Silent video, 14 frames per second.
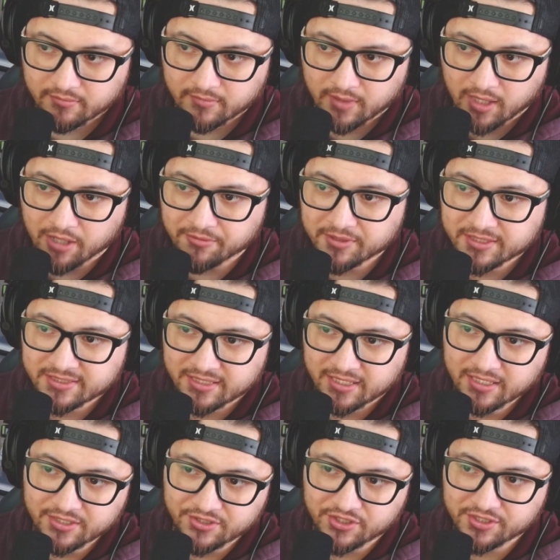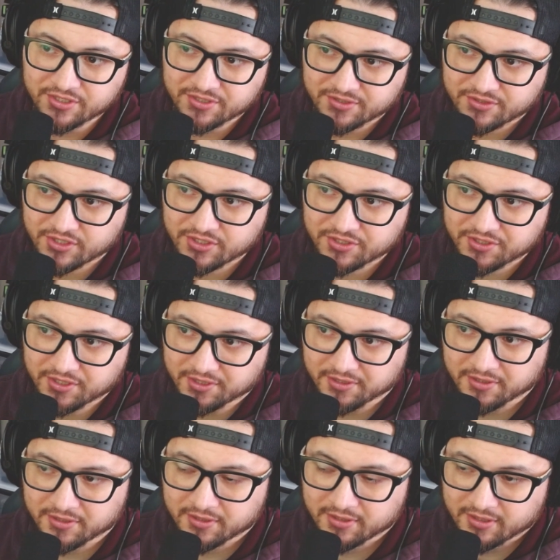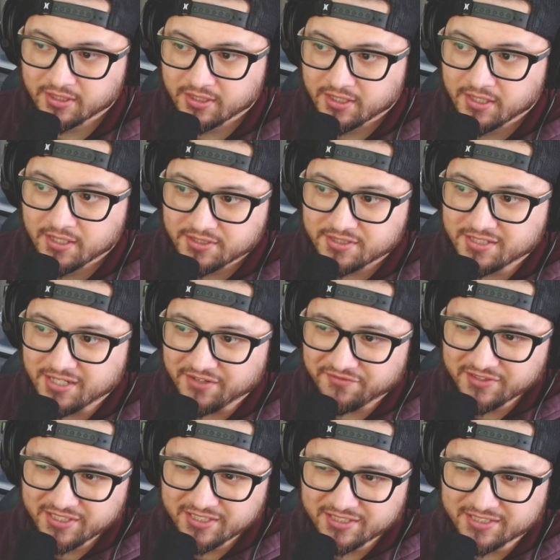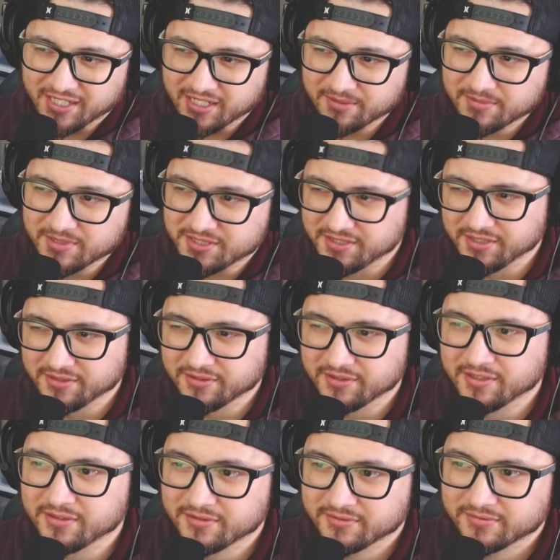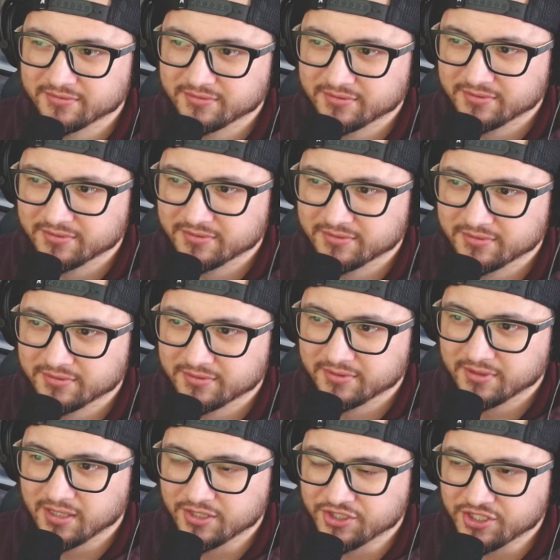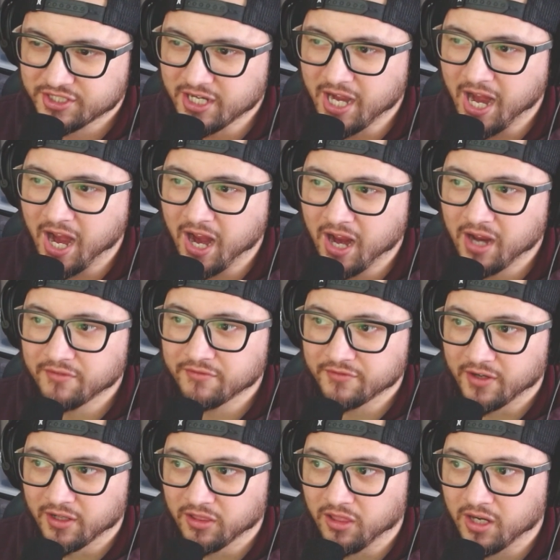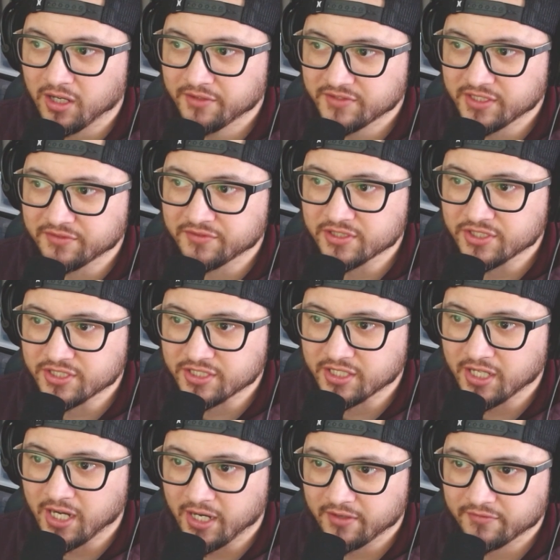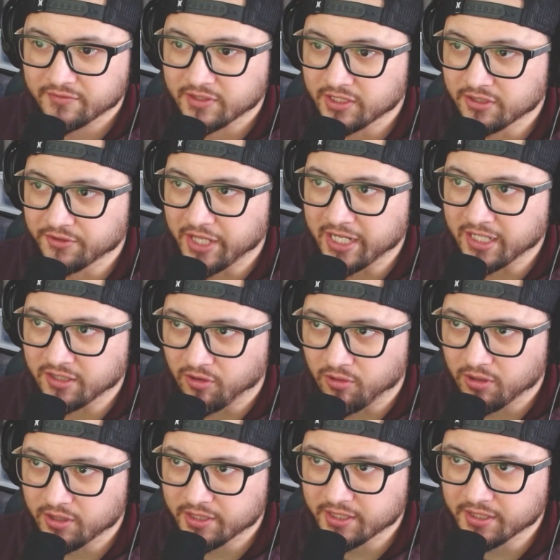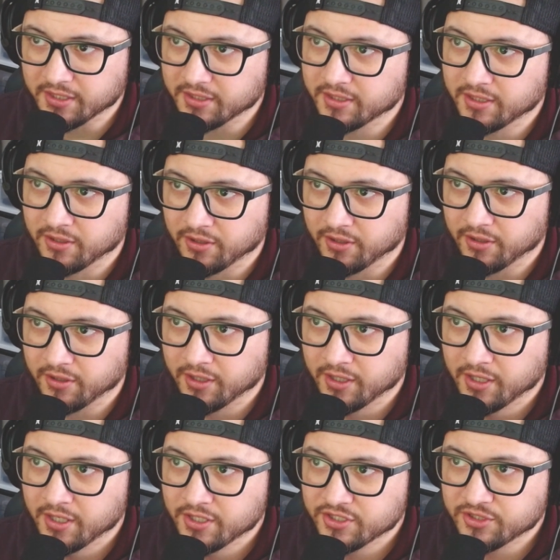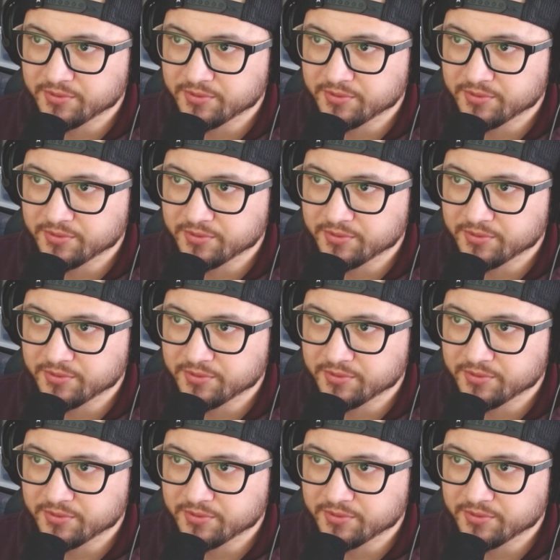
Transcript: I would say she's definitely a damage dealer. She's gonna have a lot of defense. She's gonna have, you know, that guard in her Super